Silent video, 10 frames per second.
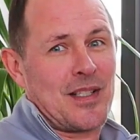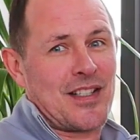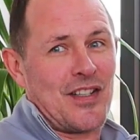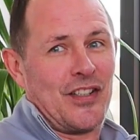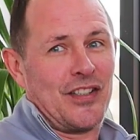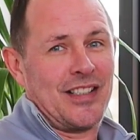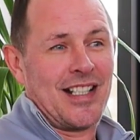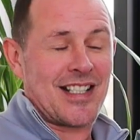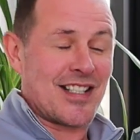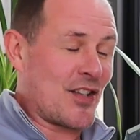So
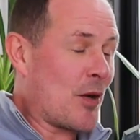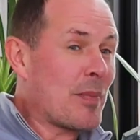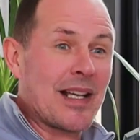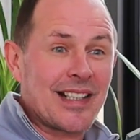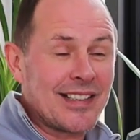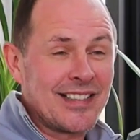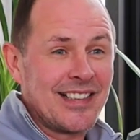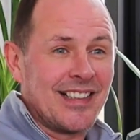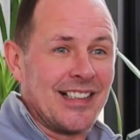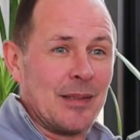it's so big.
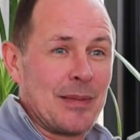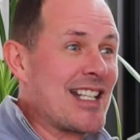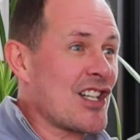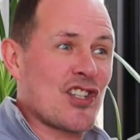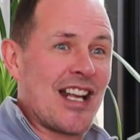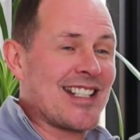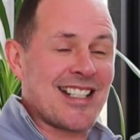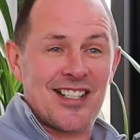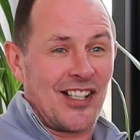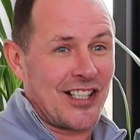Each
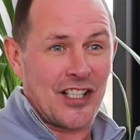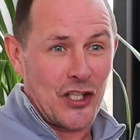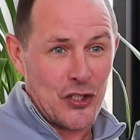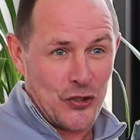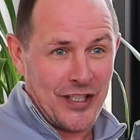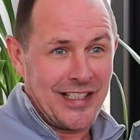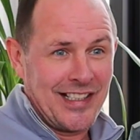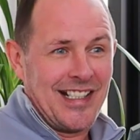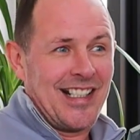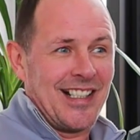state is like a country,
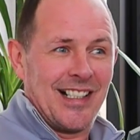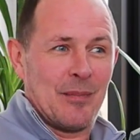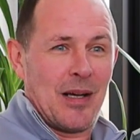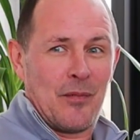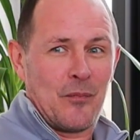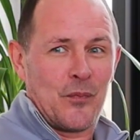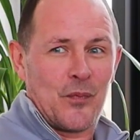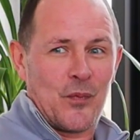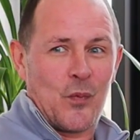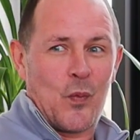
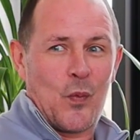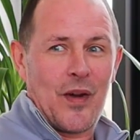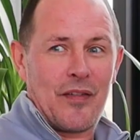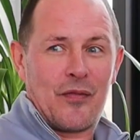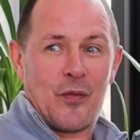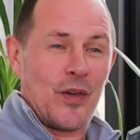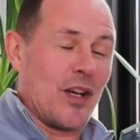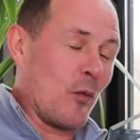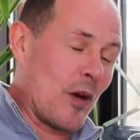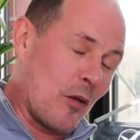and we
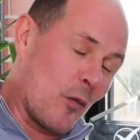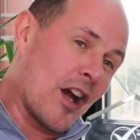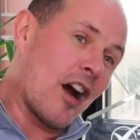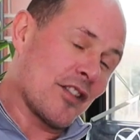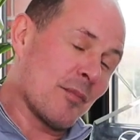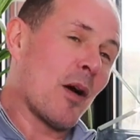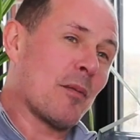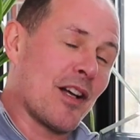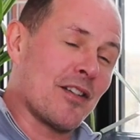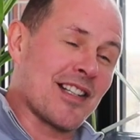are at the
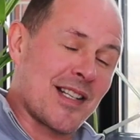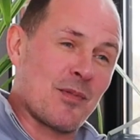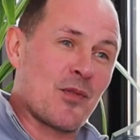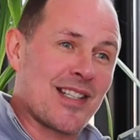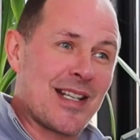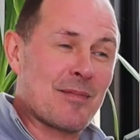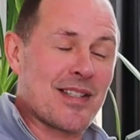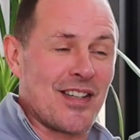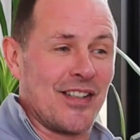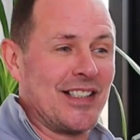moment only a small team.
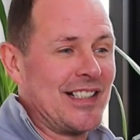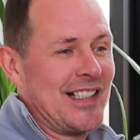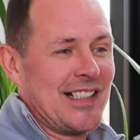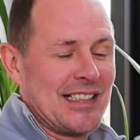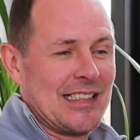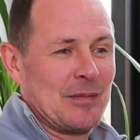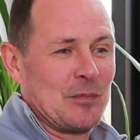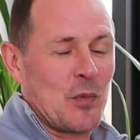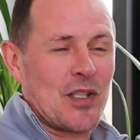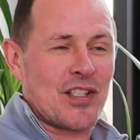So
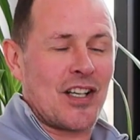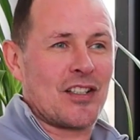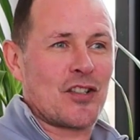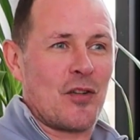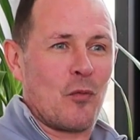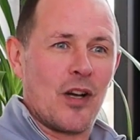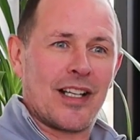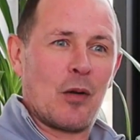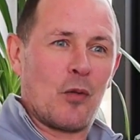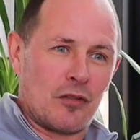we're just kind of trying to
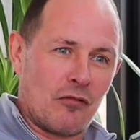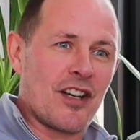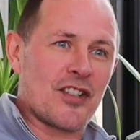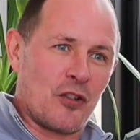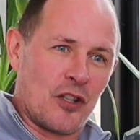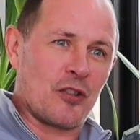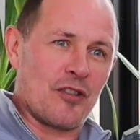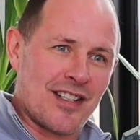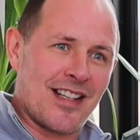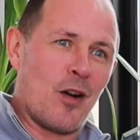work out what the right
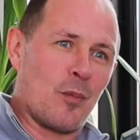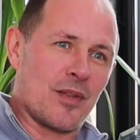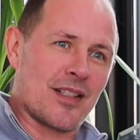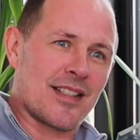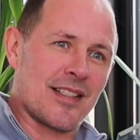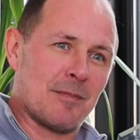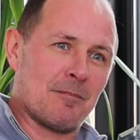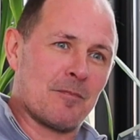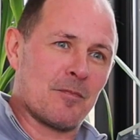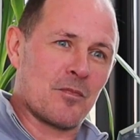structure is to help us
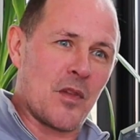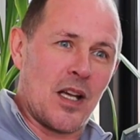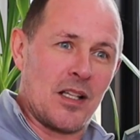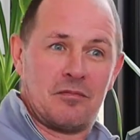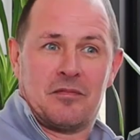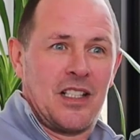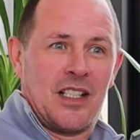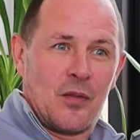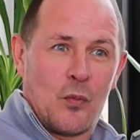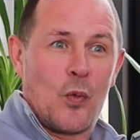
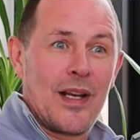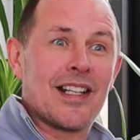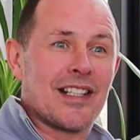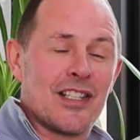win in